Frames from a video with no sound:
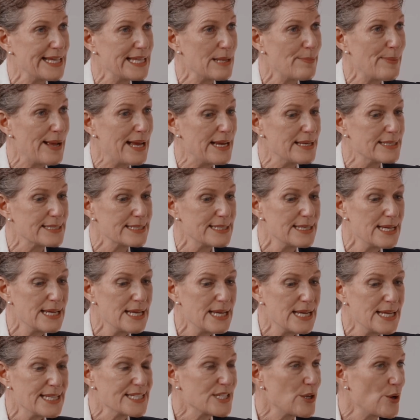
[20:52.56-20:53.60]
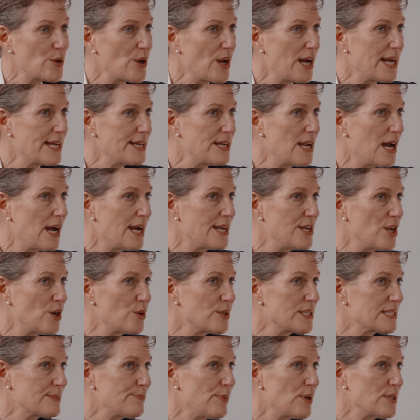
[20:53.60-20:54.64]
in the past. So I know
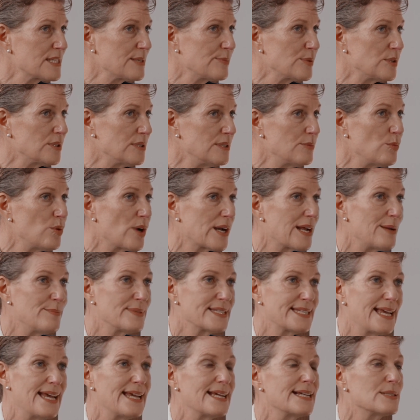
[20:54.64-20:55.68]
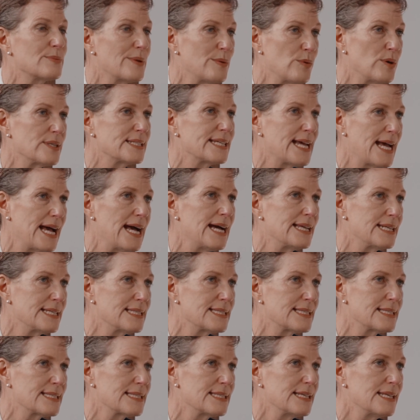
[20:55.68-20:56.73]
it's possible. What I'm saying is we want to
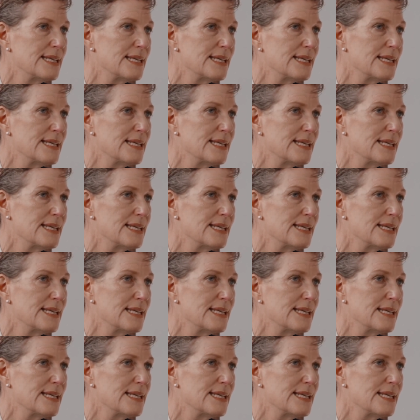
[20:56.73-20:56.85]
harness,